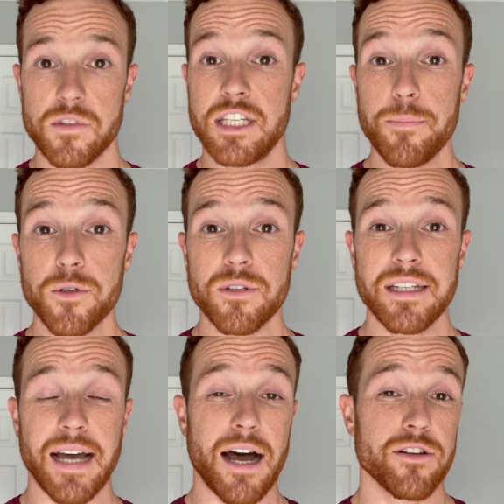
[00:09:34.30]
Typically,
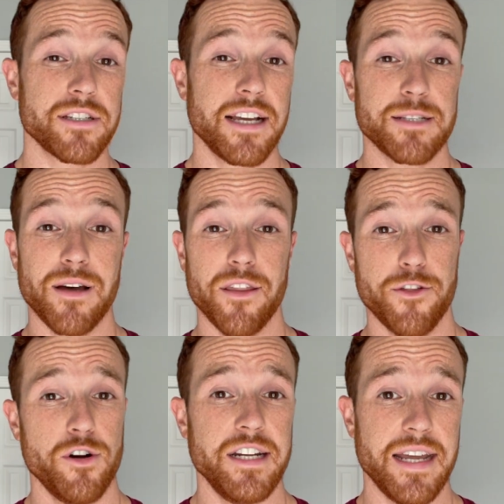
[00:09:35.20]
a house takes about
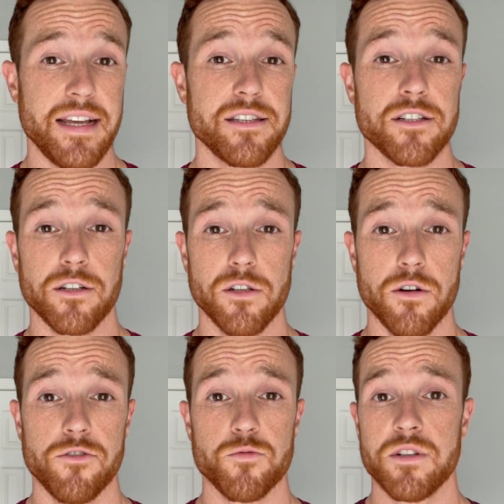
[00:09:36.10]
30 days to
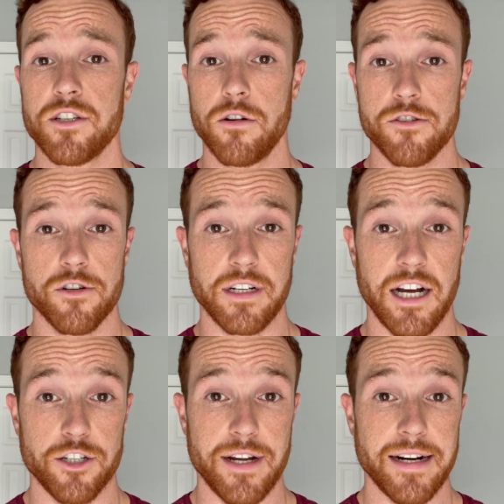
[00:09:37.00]
close once it goes under
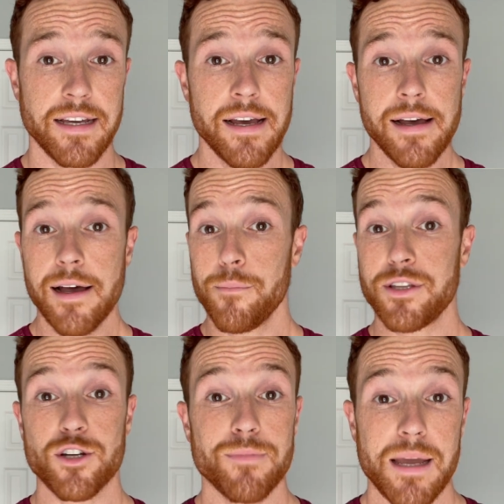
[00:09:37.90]
contract,
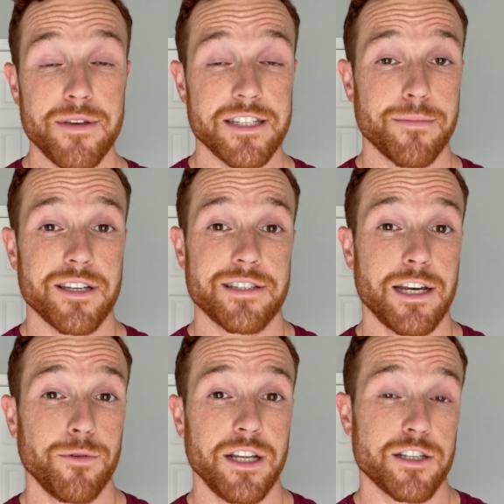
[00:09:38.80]
but there may be some
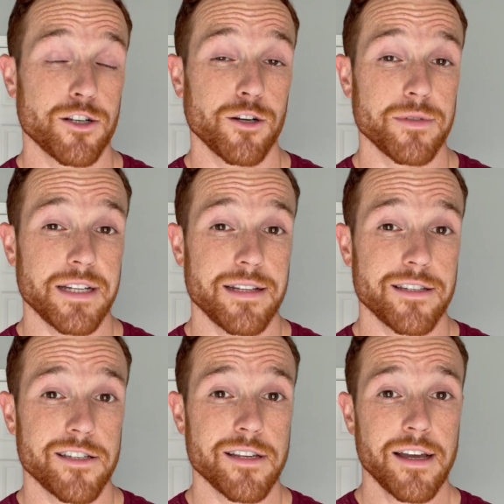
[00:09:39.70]
extenuating
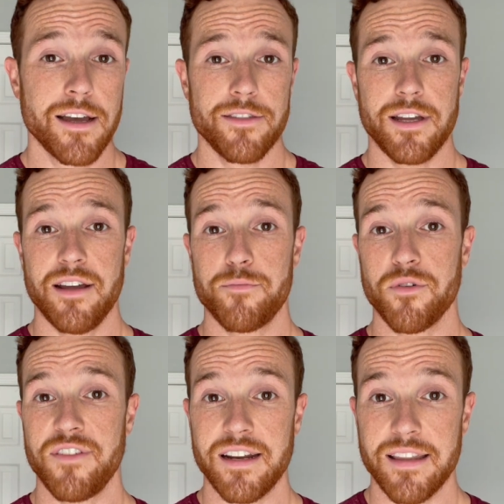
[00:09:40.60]
circumstances that have
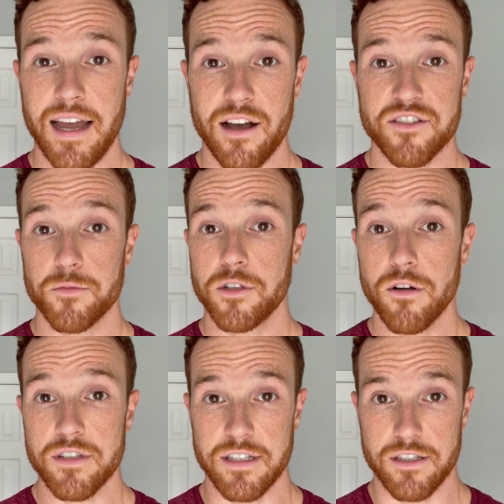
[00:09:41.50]
prevented the house from
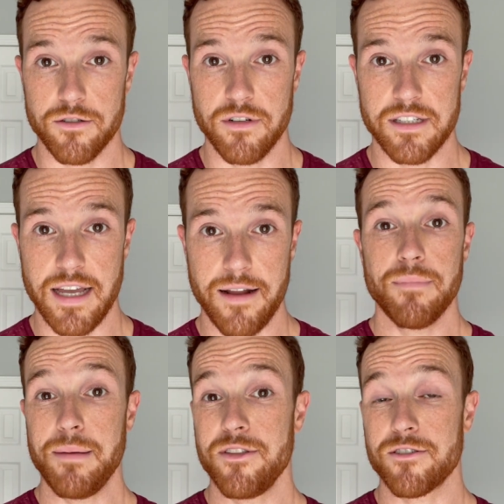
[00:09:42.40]
closing as soon as that.
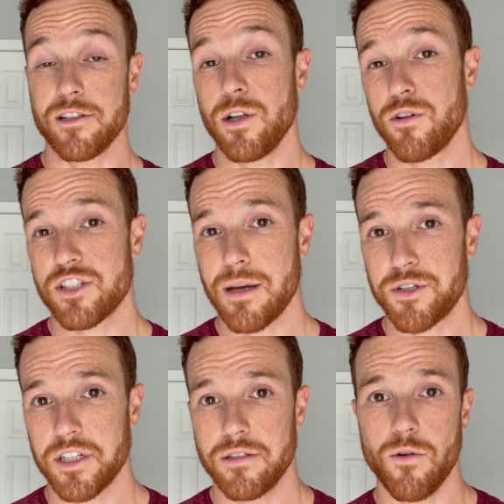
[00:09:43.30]
Maybe there's a loan
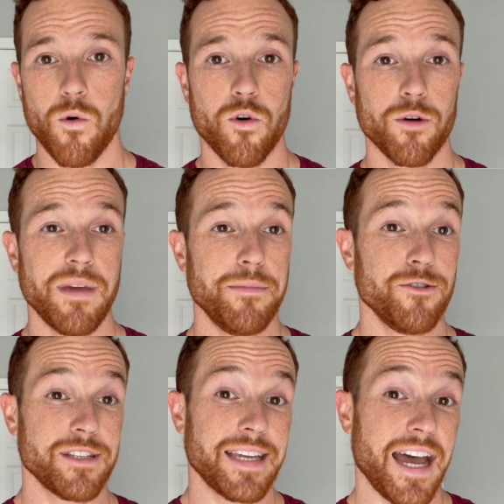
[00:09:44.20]
assumption, or maybe it
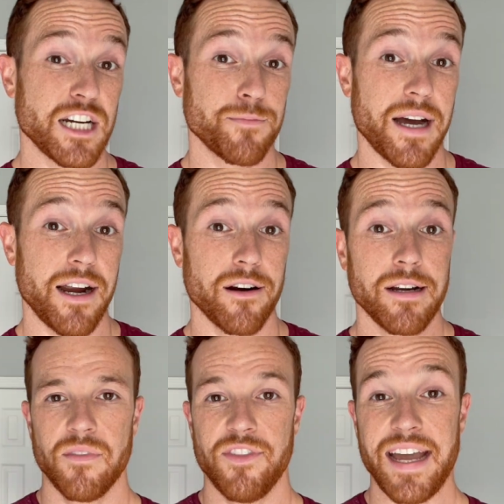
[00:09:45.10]
was a cash buyer.
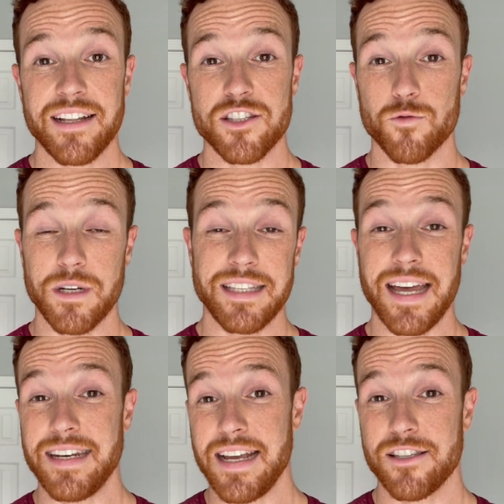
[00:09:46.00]
That could swing
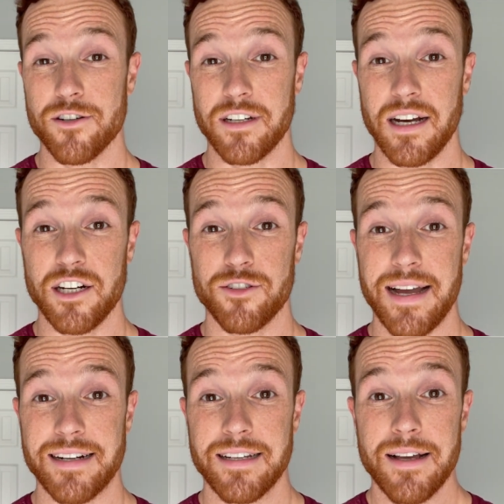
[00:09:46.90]
that days under
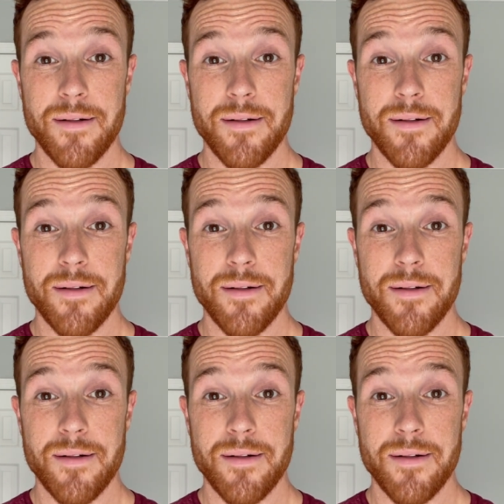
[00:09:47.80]
contract